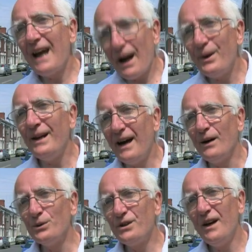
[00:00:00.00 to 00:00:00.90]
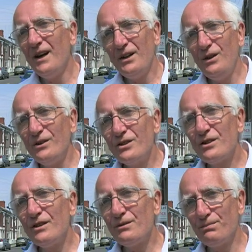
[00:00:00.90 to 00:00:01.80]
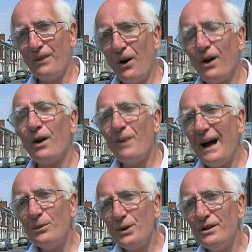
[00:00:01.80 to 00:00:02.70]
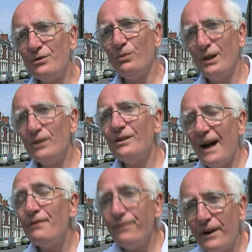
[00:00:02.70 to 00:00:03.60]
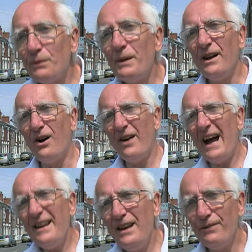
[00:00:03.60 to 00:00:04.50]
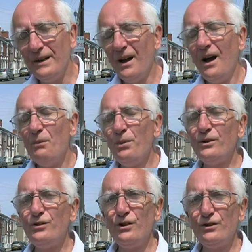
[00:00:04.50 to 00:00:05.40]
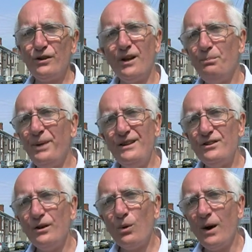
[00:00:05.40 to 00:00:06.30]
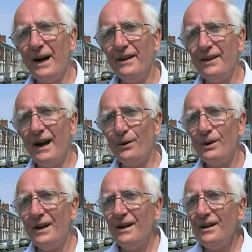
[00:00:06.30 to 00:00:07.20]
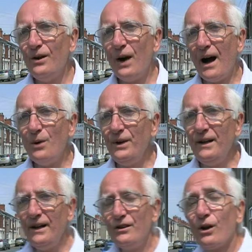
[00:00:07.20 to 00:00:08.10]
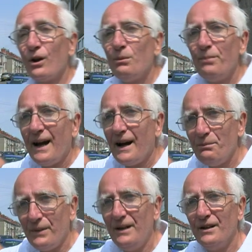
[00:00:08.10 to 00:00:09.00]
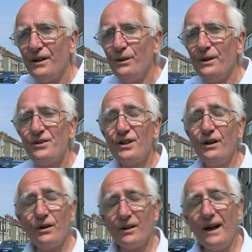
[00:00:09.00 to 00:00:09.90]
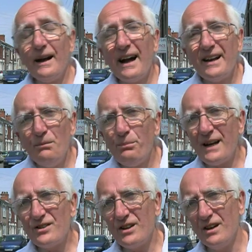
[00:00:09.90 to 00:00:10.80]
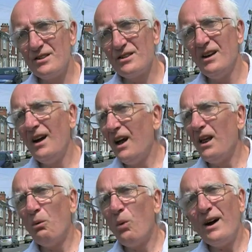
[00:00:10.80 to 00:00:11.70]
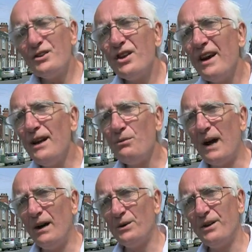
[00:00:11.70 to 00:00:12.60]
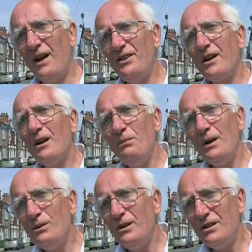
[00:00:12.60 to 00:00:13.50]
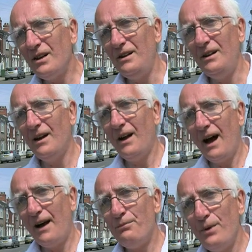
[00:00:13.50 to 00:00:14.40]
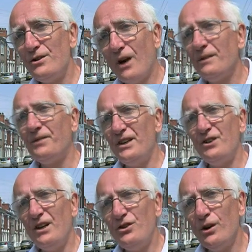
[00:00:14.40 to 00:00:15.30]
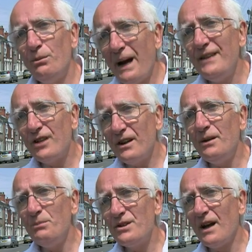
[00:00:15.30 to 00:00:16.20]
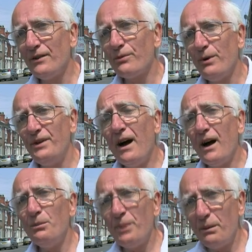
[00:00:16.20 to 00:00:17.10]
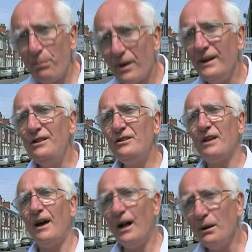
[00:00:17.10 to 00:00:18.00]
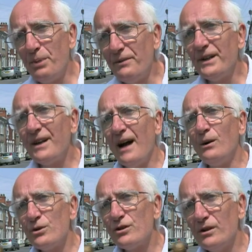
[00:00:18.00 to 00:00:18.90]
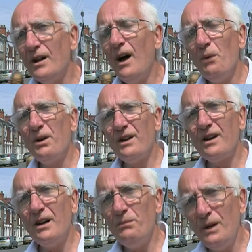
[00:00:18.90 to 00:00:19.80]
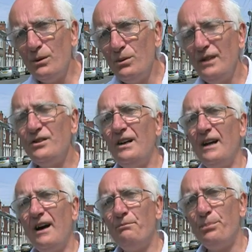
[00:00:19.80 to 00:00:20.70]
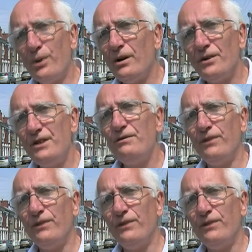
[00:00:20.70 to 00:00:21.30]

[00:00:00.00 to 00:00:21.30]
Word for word: carried out. Youngsters all around us, we couldn't get filming or anything, but just look at the peace and quiet now. You only need to look behind me, you do, and see all their hanging baskets. What a turnaround, and the community have resolved this issue basically themselves with the help of the police, the help of the council, but the community have brought this